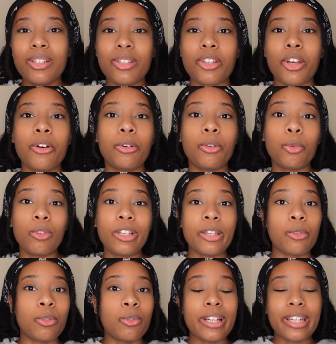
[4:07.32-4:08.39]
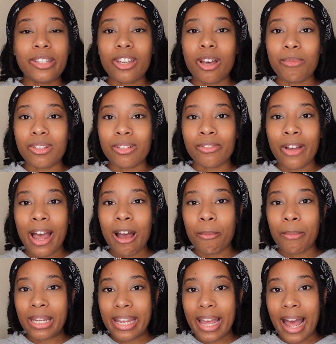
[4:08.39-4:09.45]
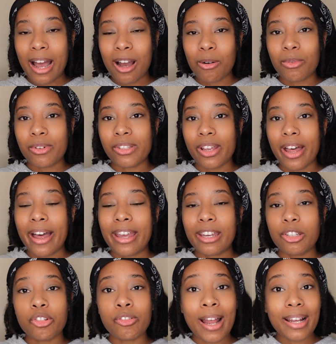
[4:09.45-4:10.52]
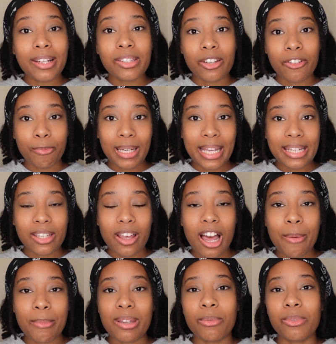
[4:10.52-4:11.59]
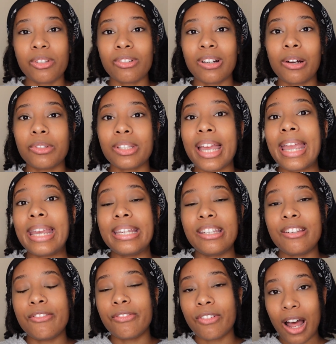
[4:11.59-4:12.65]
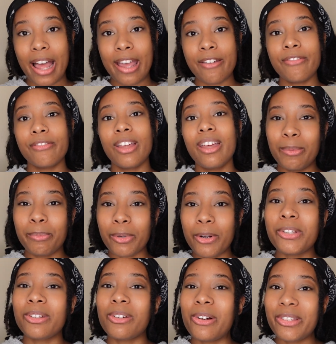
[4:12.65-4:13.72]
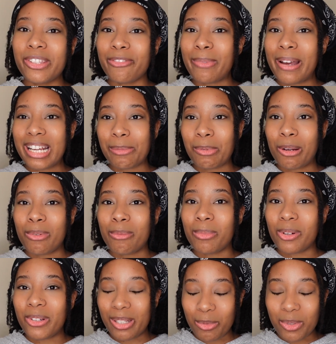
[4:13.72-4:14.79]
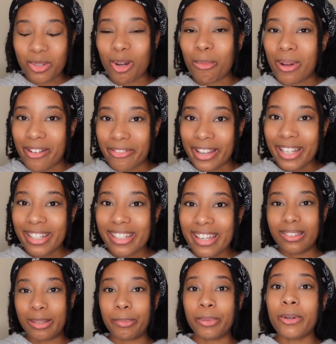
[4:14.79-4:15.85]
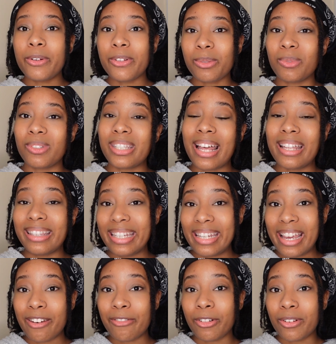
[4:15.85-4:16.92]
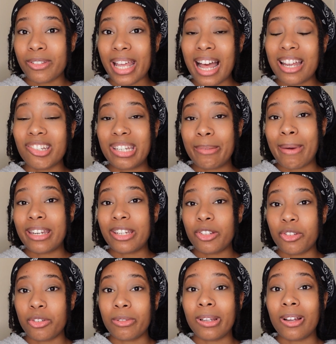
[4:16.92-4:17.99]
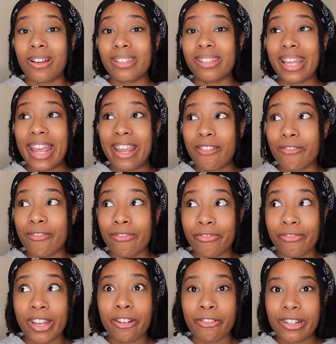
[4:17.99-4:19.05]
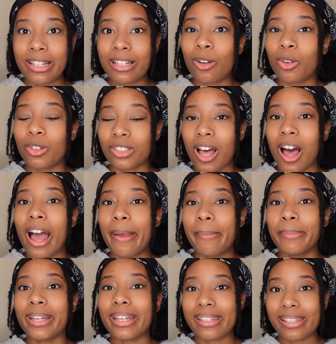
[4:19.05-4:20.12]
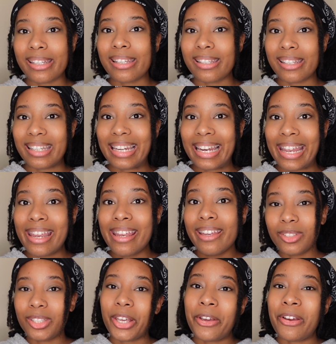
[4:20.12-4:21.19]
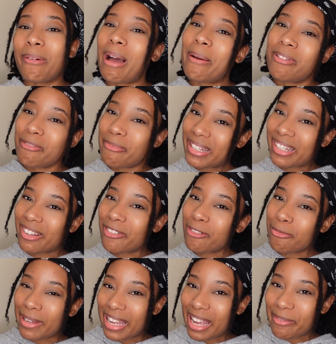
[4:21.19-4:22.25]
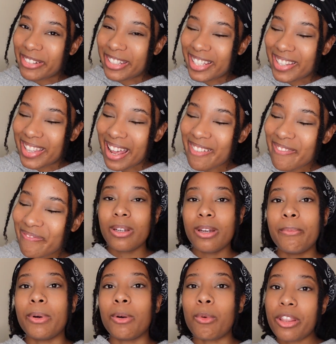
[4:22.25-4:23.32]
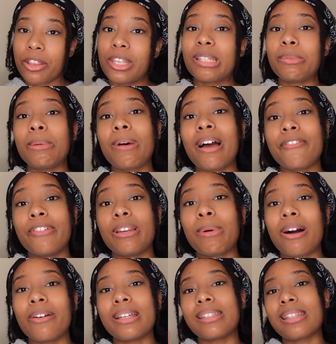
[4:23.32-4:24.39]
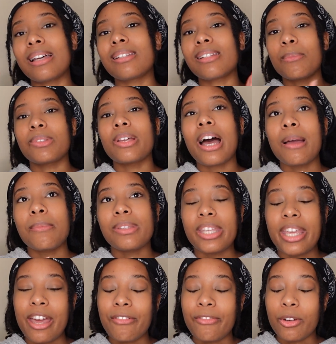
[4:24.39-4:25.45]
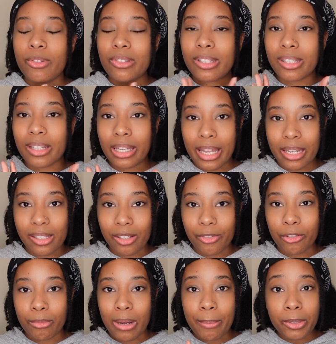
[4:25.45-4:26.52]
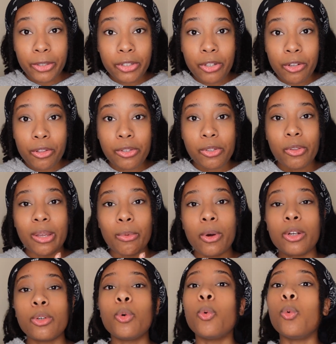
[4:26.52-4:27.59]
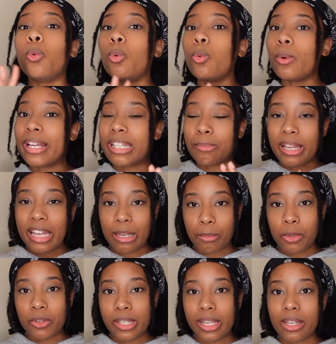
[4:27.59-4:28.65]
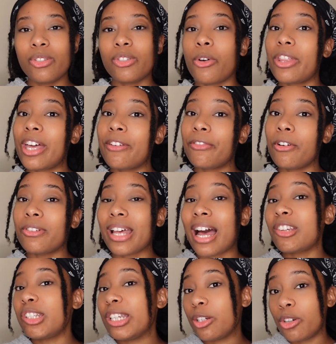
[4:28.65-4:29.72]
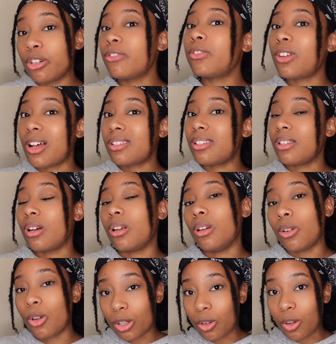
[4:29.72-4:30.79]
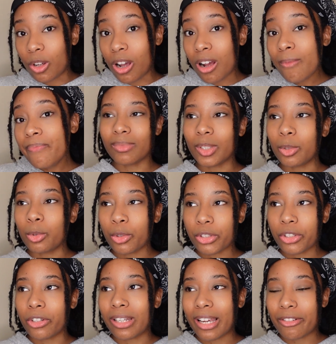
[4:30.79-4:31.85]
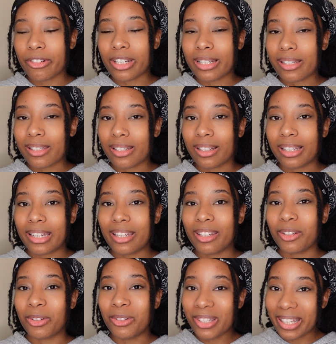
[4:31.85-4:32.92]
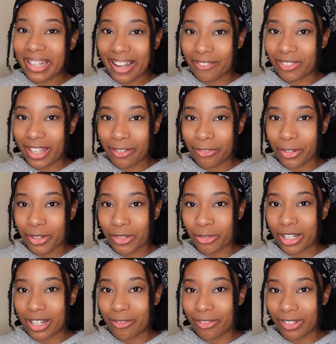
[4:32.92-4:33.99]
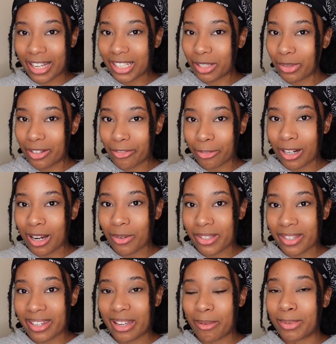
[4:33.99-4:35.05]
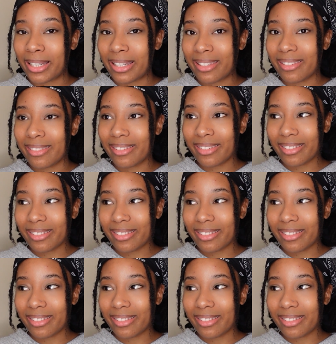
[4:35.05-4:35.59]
So all in all, in terms of how many hours I tracked of playtime, it was around 85. Pros and cons of my experiment, because it was not perfect. The pros was that the headphones actually managed to last a very long time consistently. So I'm happy with myself for being able to see that. But one thing to be mindful about is that sometimes the headphones disconnected from my Bluetooth, so they weren't always playing music. So the headphones actually could have lasted a lot longer. And also, like, realistically, who's gonna have the headphones running for like 24 hours a day, please?